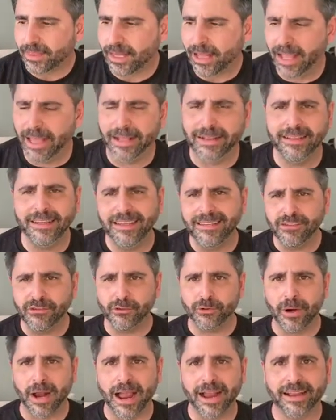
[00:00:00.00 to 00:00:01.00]
And this
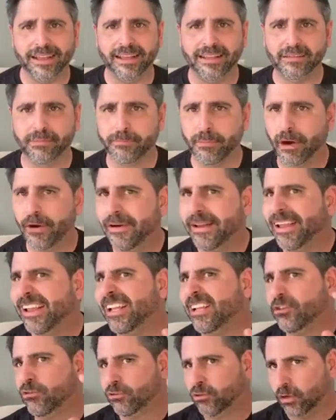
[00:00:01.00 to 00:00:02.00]
track is very
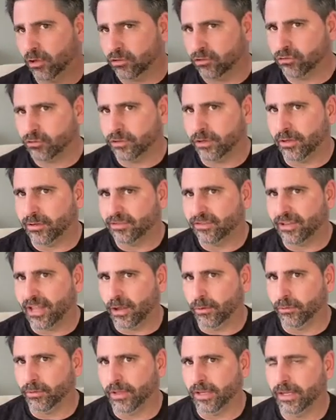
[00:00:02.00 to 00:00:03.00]
industrial
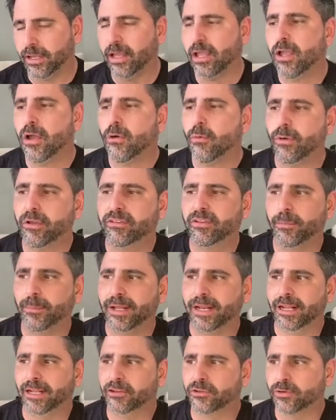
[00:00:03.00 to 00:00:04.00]
sounding with some
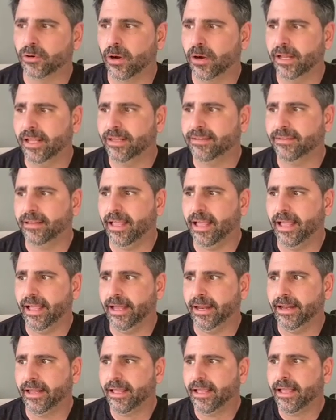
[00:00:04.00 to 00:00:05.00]
electronics,
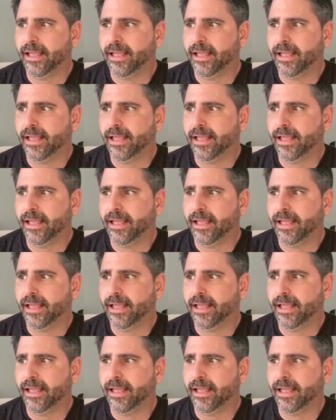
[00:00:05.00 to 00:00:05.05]
and